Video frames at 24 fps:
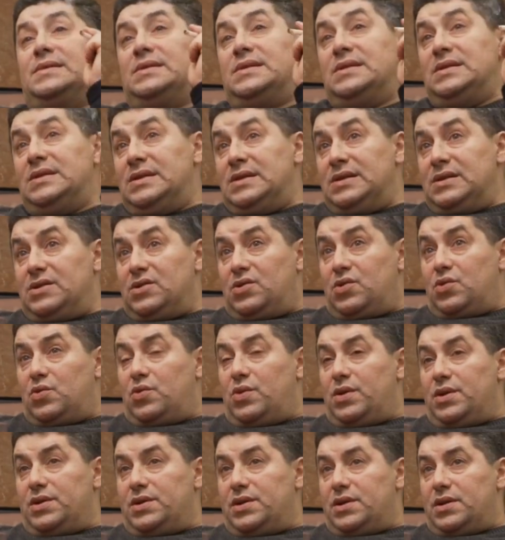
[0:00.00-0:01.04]
Another
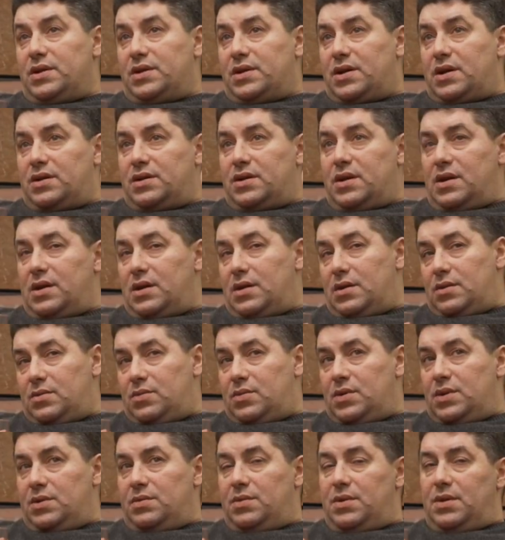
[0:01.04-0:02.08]
matter
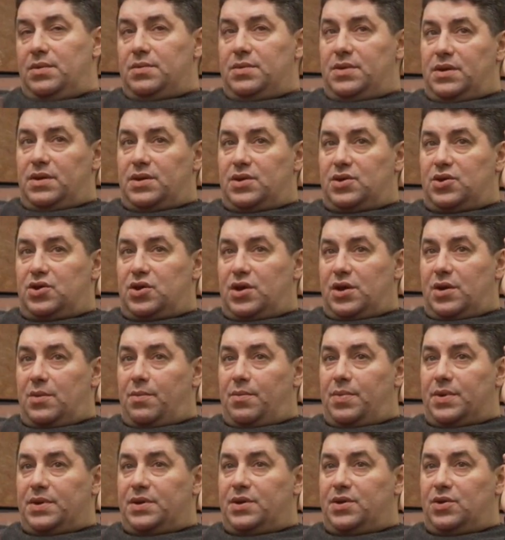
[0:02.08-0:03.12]
considers the fact
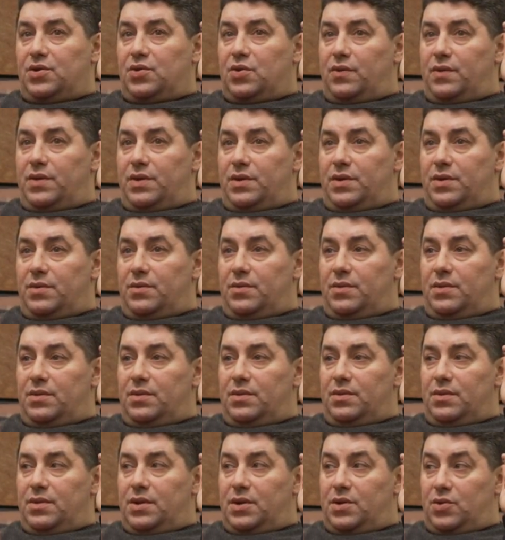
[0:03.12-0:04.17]
when we
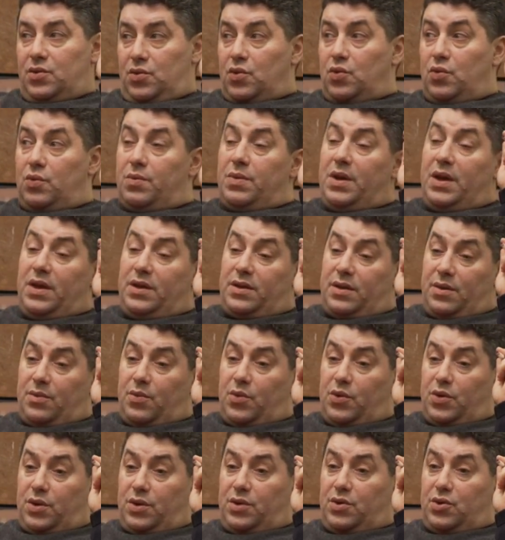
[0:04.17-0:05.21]
are dealing with the
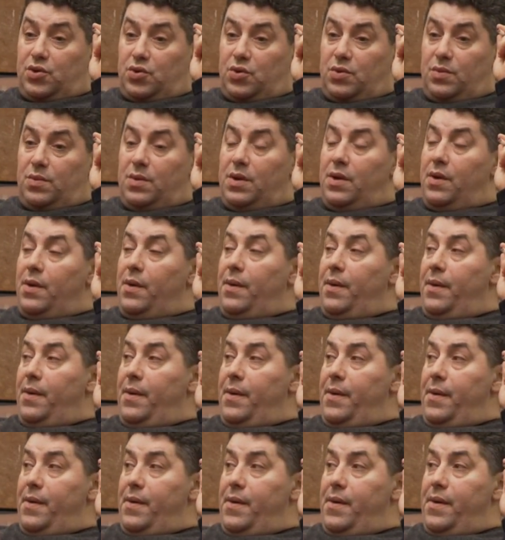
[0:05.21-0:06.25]
expert who knows how to
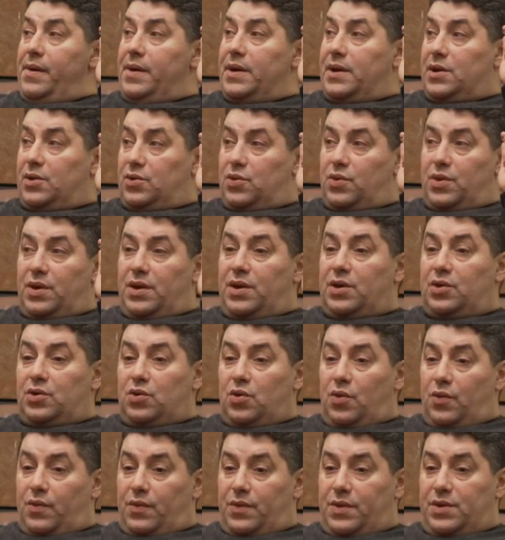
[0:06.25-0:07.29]
deal with a knife and who
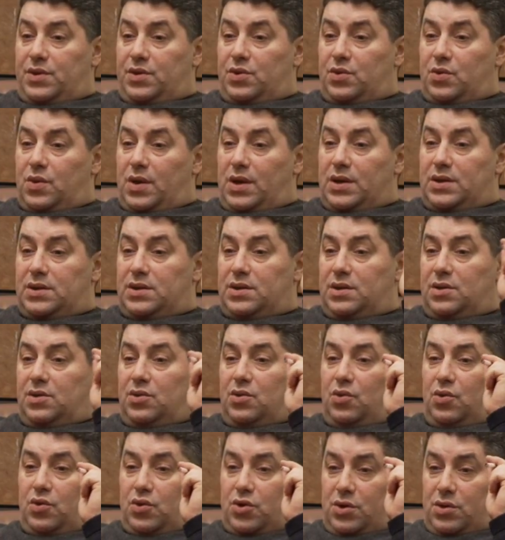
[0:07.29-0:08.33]
is ready for such a
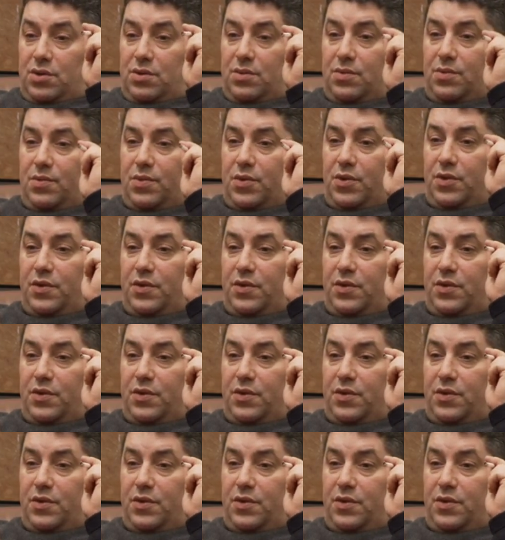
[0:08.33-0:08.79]
situation.